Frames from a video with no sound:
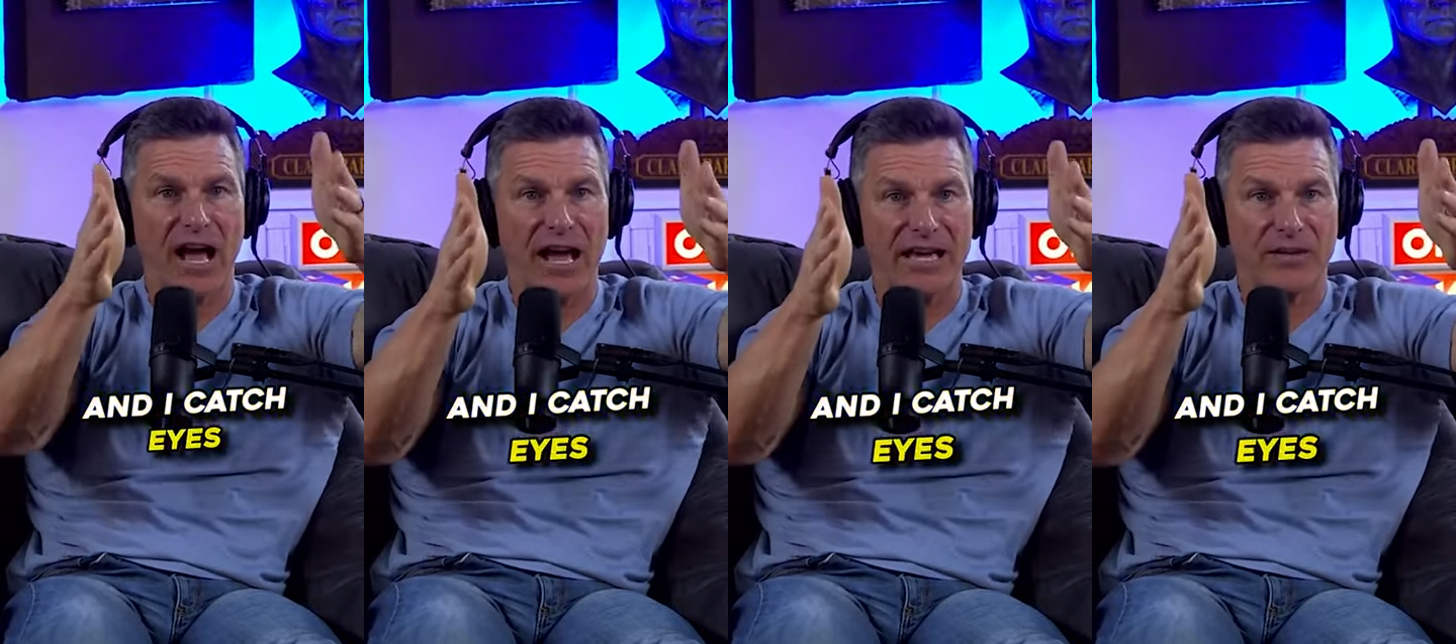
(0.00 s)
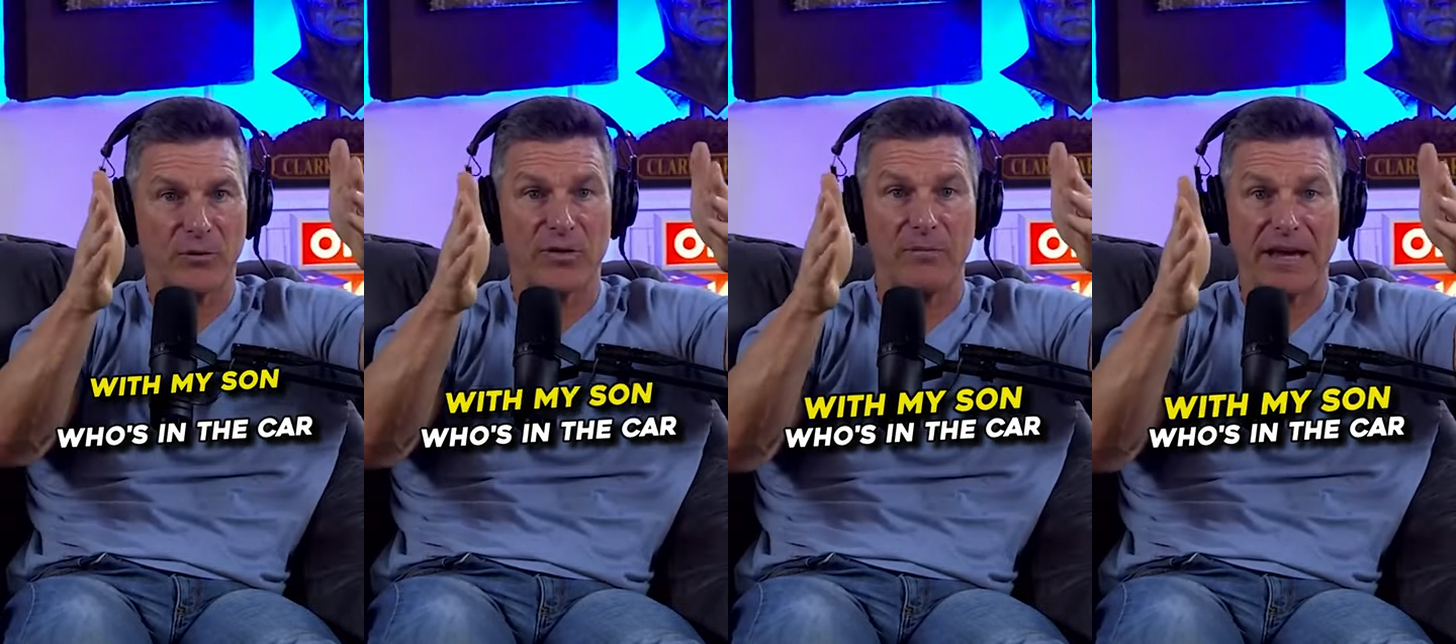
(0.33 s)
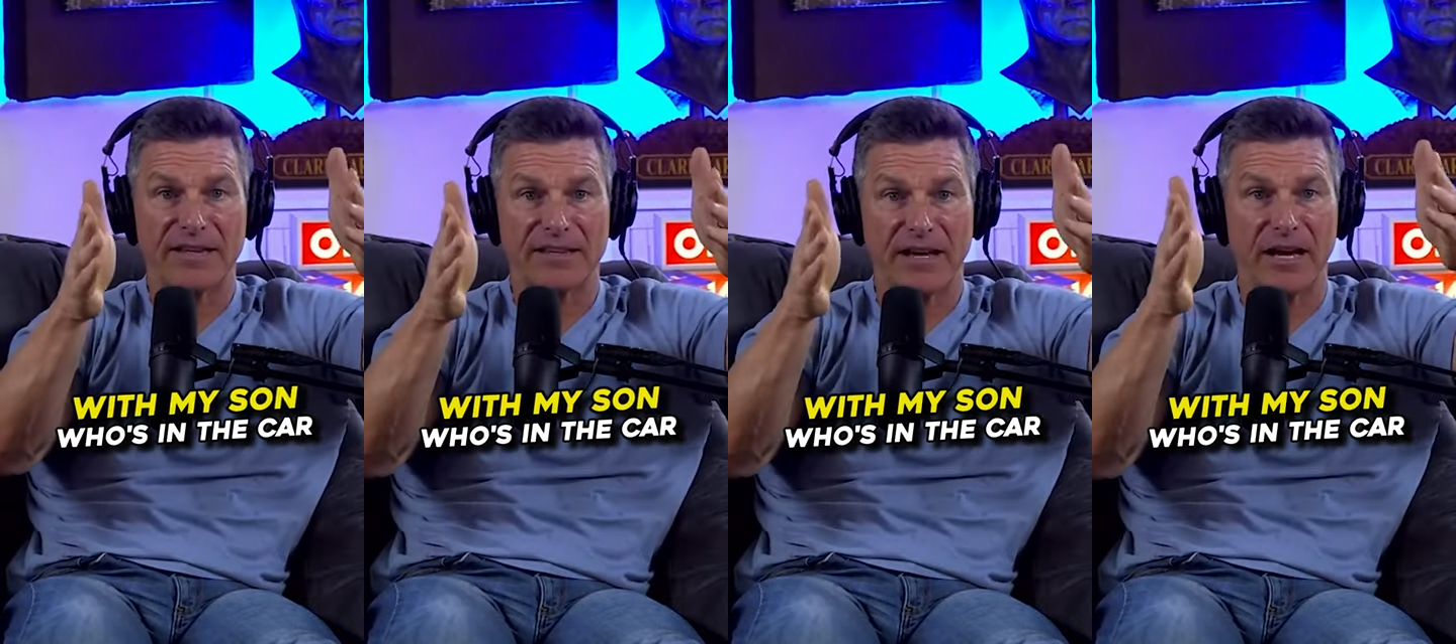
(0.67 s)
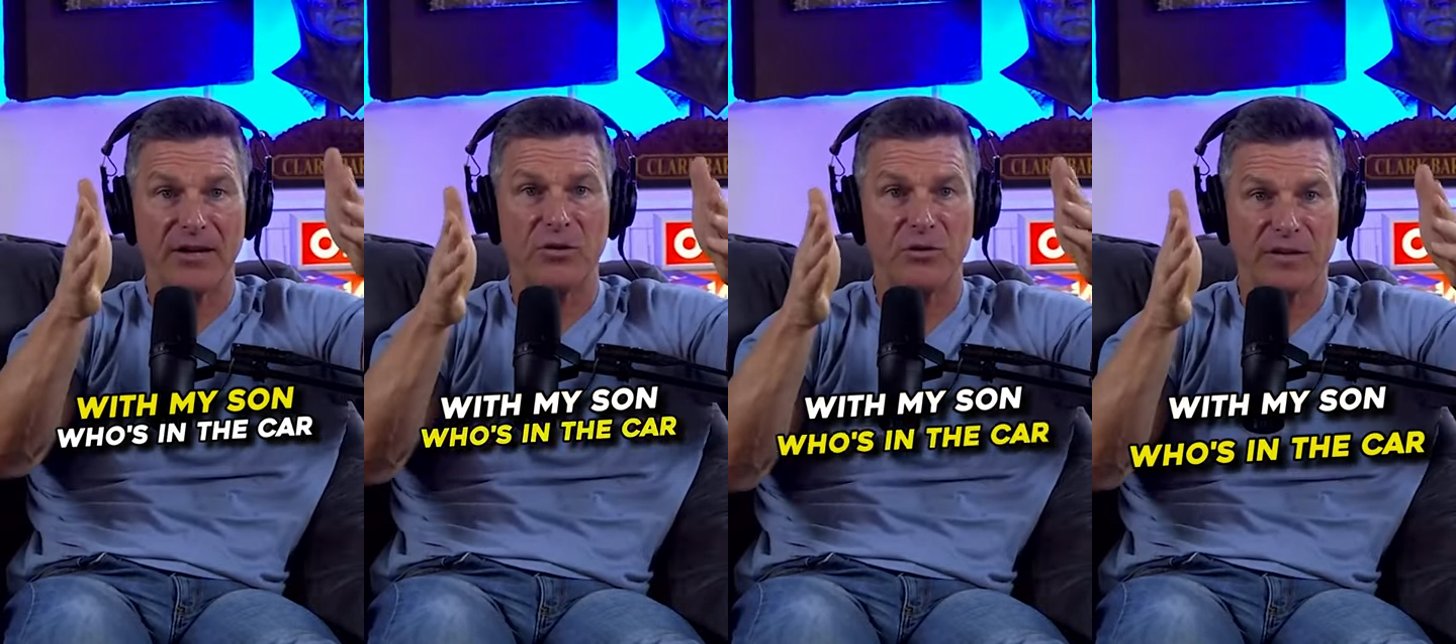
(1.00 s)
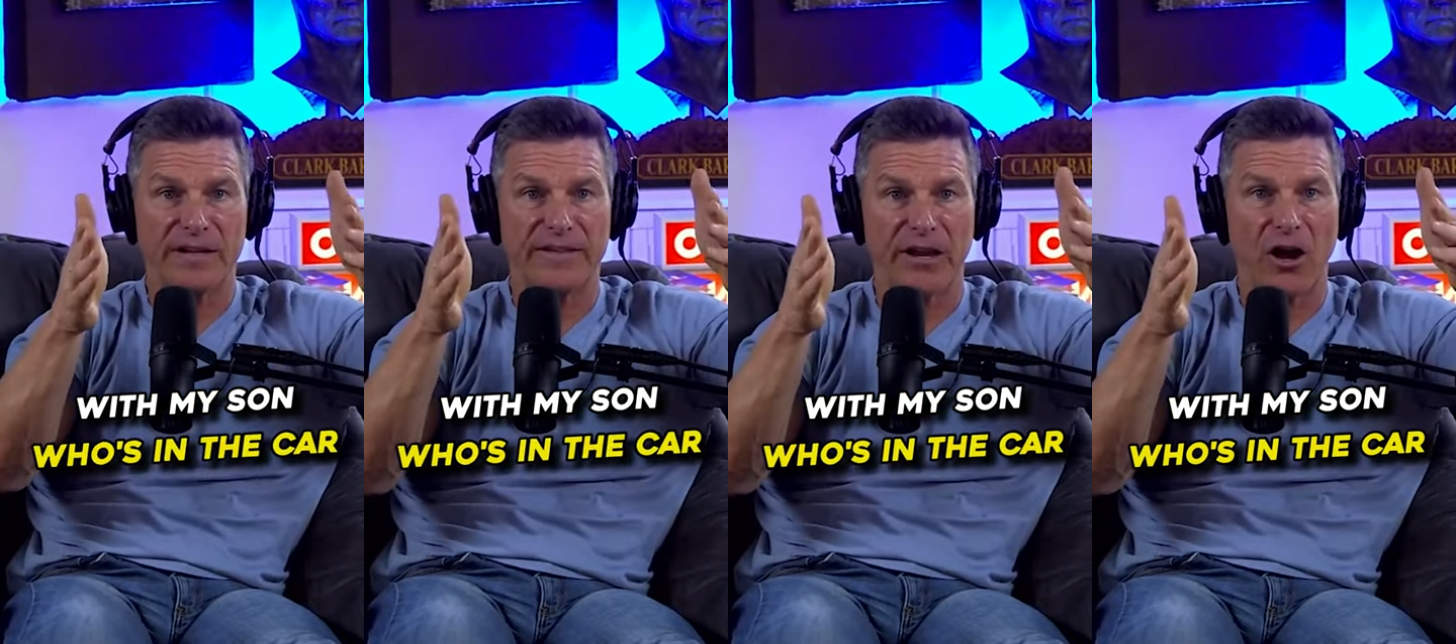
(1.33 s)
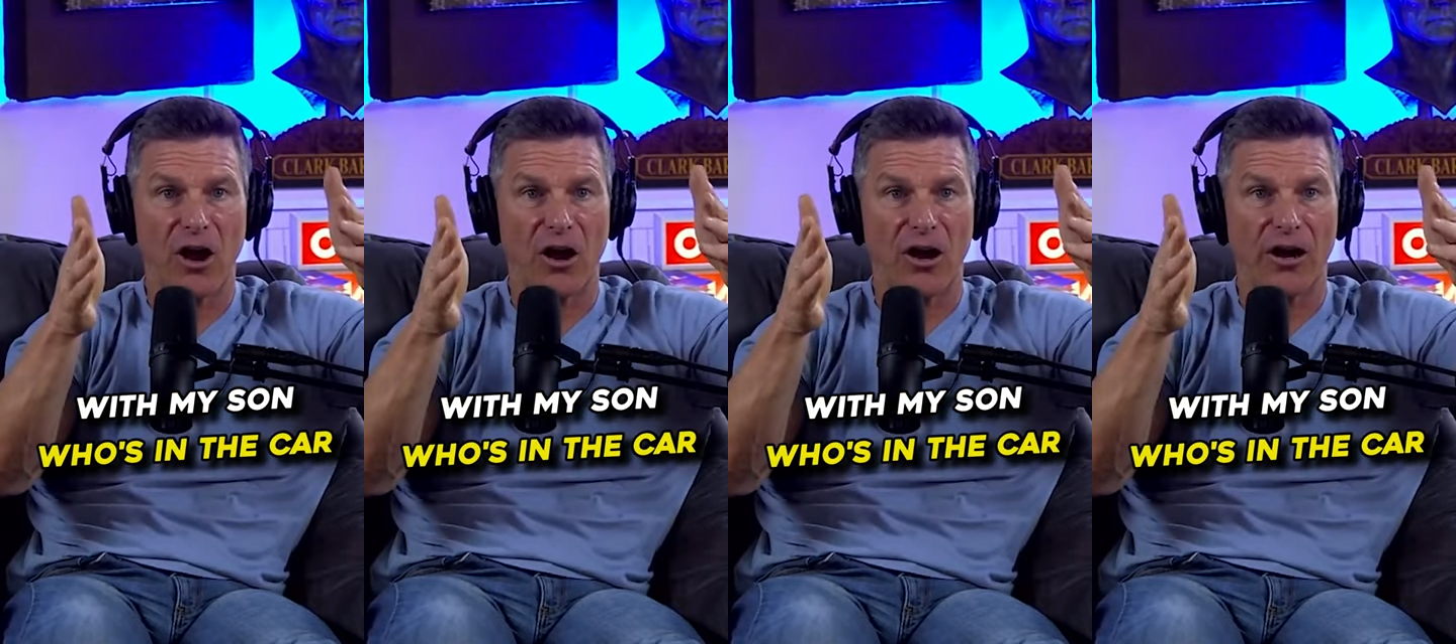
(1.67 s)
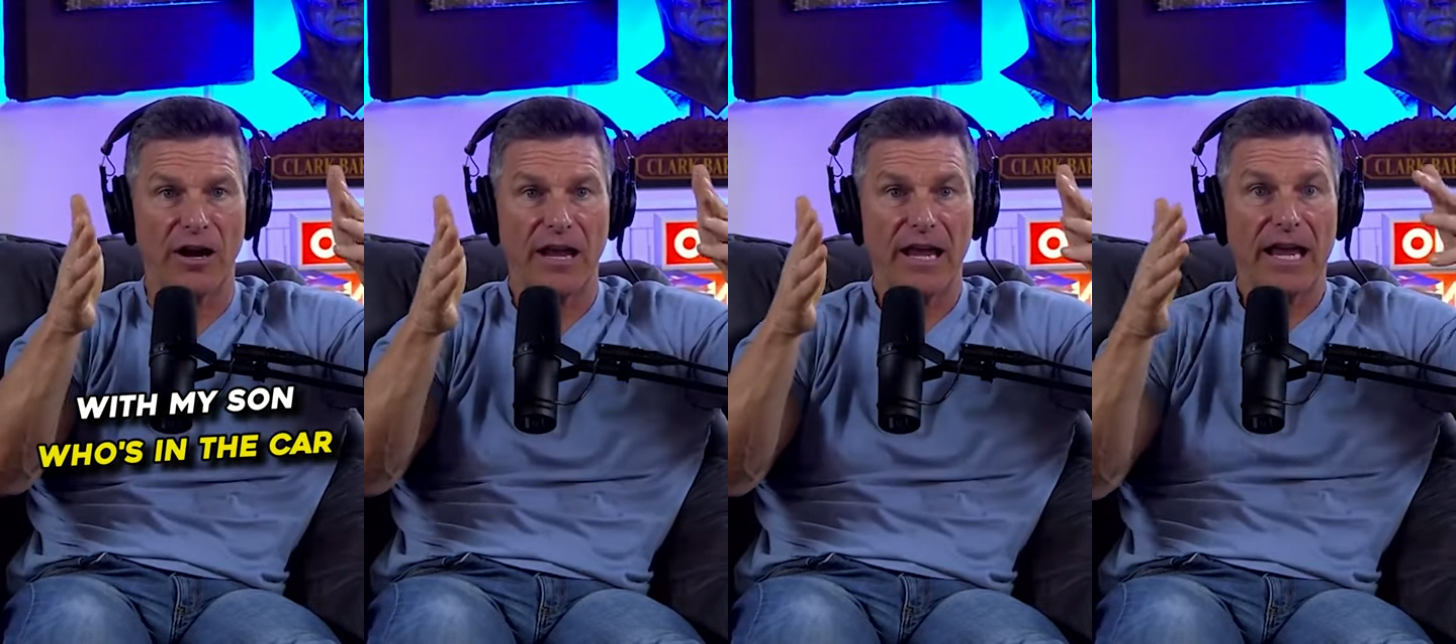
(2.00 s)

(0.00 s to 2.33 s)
eyes with my son who's in the car